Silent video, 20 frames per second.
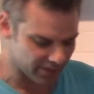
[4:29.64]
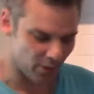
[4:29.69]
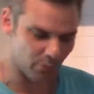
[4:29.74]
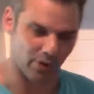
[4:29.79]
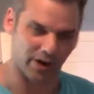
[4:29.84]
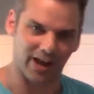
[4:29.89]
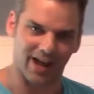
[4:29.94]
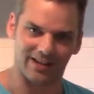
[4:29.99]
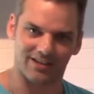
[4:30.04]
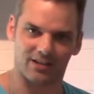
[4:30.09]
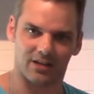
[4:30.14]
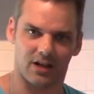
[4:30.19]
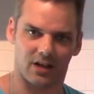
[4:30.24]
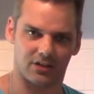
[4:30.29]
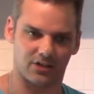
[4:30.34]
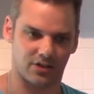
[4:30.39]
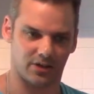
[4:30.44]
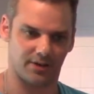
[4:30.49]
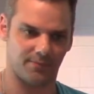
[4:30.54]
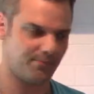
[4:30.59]
when I
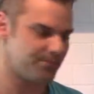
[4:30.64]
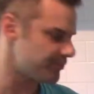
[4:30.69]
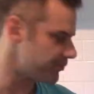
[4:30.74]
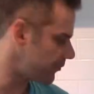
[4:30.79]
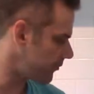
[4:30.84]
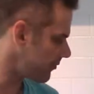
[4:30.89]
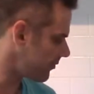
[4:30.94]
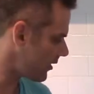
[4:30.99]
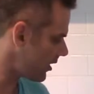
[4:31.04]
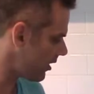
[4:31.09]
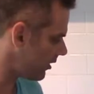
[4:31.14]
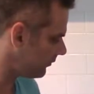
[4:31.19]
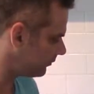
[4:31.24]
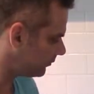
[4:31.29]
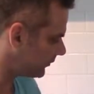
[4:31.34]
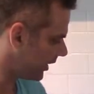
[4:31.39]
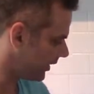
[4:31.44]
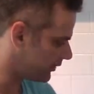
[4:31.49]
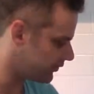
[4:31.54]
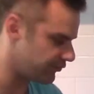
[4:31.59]
touch it,
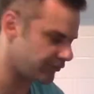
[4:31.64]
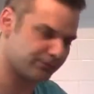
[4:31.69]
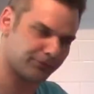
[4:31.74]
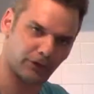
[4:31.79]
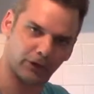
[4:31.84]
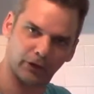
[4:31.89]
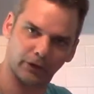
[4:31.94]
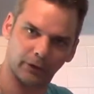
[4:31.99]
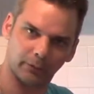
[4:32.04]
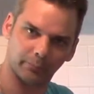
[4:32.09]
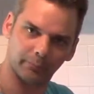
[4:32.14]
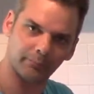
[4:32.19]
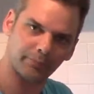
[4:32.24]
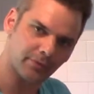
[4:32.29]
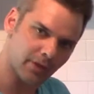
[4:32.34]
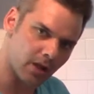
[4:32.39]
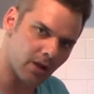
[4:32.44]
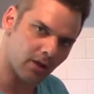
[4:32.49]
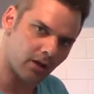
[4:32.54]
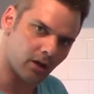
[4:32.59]
it's firm,
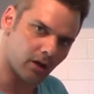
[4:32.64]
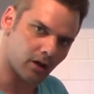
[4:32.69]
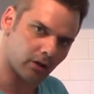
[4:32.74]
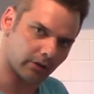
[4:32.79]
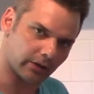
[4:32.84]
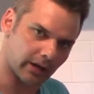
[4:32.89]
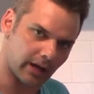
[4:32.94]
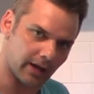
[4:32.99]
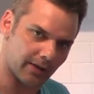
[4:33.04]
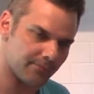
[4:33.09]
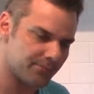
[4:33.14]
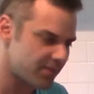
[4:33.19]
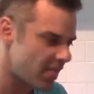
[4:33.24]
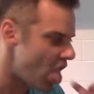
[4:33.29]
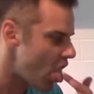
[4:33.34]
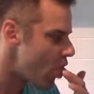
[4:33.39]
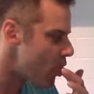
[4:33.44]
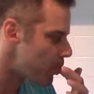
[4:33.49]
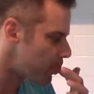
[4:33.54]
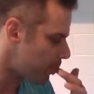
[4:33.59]
okay?
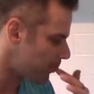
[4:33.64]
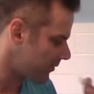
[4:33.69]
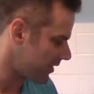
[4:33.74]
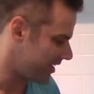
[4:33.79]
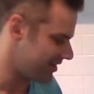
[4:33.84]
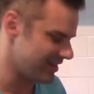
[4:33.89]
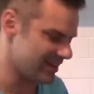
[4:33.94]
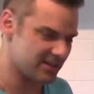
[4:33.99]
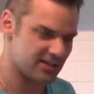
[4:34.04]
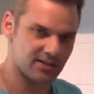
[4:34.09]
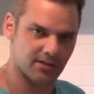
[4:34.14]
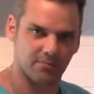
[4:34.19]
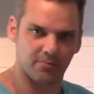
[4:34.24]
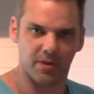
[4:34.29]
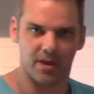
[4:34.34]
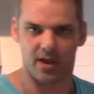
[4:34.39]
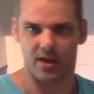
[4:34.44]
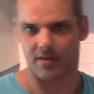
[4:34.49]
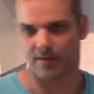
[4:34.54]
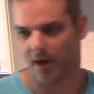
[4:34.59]
It needs to
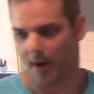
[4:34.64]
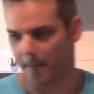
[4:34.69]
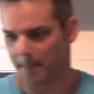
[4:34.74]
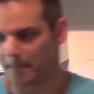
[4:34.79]
be a